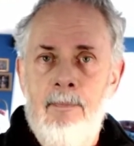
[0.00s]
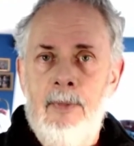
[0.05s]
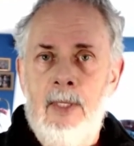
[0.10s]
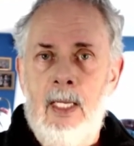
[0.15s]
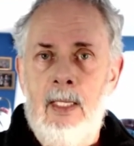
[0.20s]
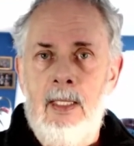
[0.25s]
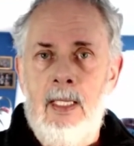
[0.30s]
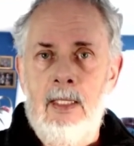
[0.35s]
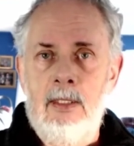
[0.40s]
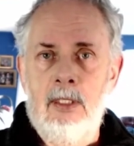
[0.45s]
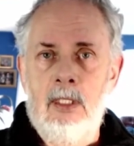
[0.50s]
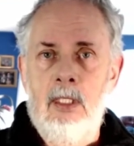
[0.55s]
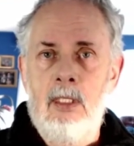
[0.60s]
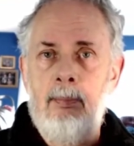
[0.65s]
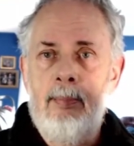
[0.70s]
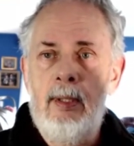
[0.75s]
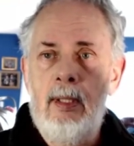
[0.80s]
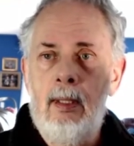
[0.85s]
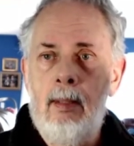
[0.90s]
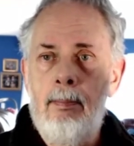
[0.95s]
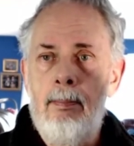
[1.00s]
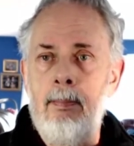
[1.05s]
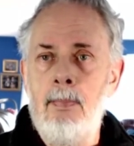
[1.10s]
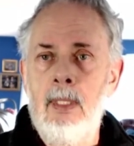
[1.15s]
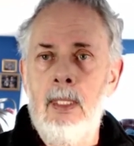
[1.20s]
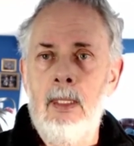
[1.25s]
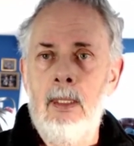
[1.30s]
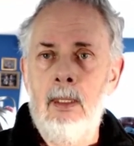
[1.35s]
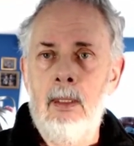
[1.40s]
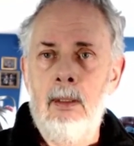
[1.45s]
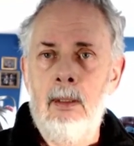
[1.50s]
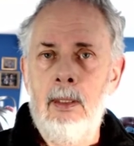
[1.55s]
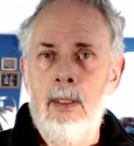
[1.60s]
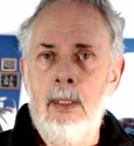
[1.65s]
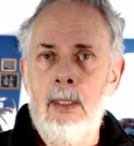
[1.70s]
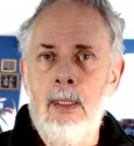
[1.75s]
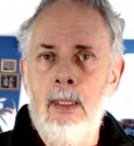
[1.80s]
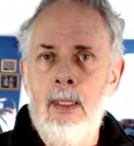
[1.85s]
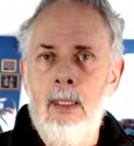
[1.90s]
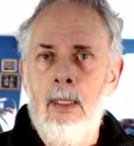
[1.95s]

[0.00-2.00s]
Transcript: And that's going to be immediately